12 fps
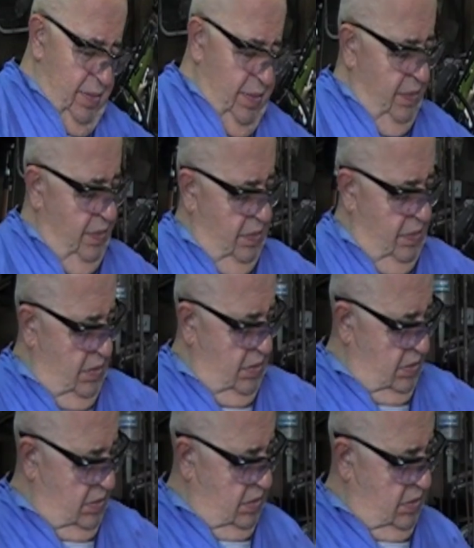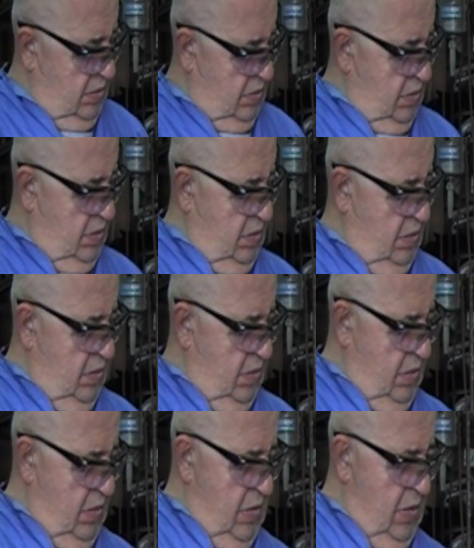
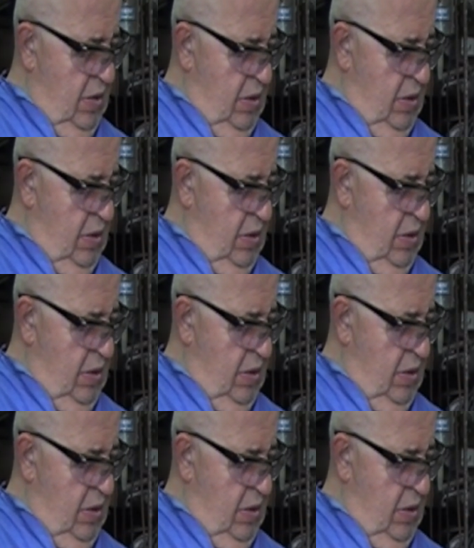[no speech]